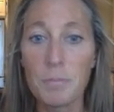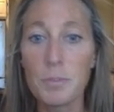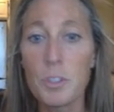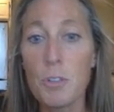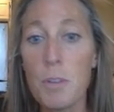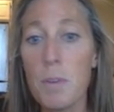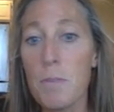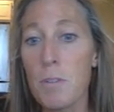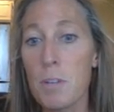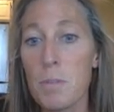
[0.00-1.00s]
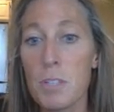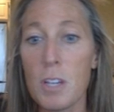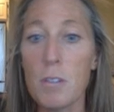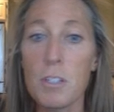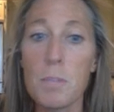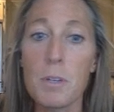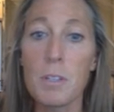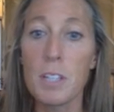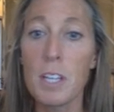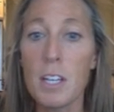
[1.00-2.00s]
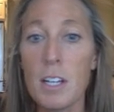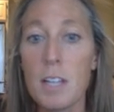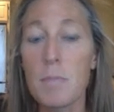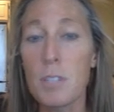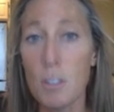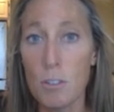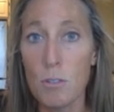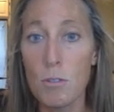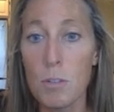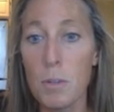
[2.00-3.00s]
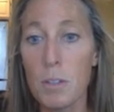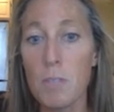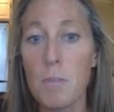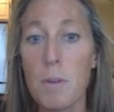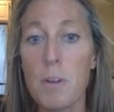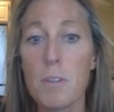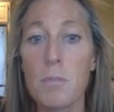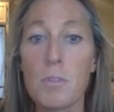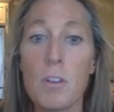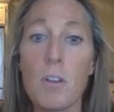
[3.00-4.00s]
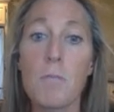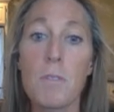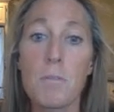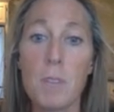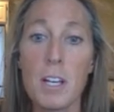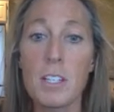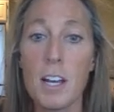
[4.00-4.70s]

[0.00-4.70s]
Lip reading: Treatment for an MCLs do typically repair themselves with rest,